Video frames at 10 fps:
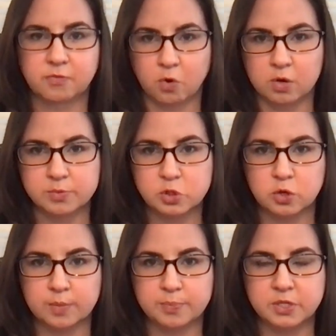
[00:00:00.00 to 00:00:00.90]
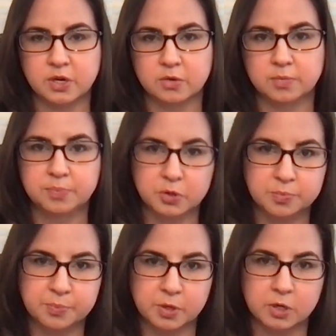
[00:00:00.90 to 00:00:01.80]
Forbes Crypto,
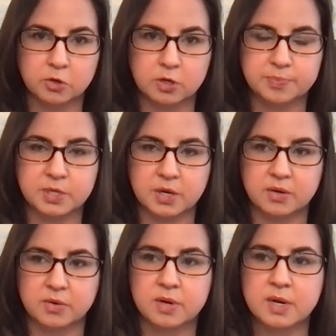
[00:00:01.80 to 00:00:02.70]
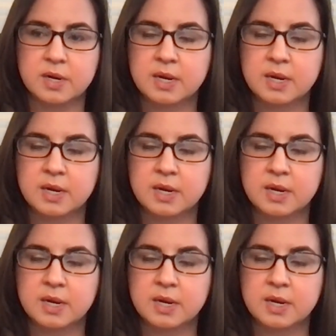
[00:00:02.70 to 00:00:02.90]
Bloomberg Crypto,